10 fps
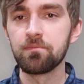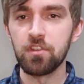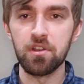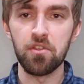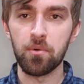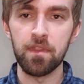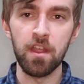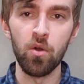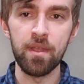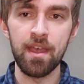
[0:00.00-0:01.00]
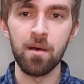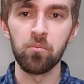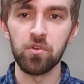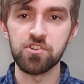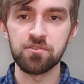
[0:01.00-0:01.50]
You can either run the OEM,
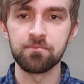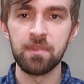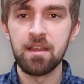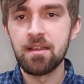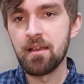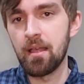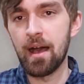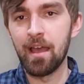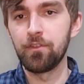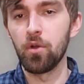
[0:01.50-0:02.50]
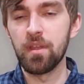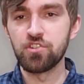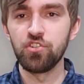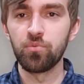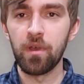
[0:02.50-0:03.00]
which I have no
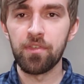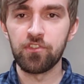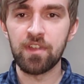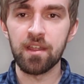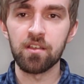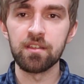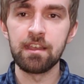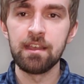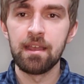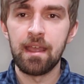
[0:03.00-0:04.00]
issues with aesthetically,